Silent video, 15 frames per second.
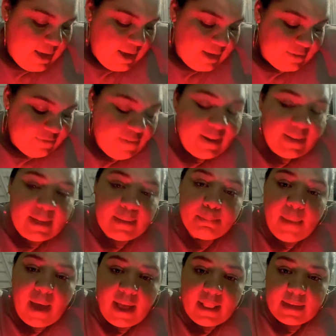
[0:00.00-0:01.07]
is finding
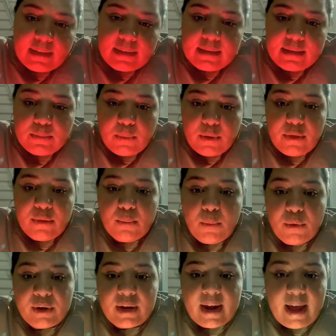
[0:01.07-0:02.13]
balance with
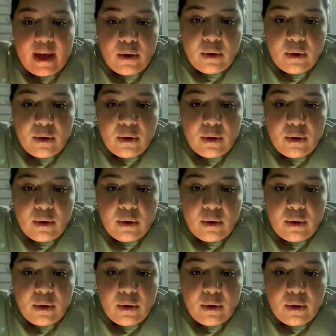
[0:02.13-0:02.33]
working at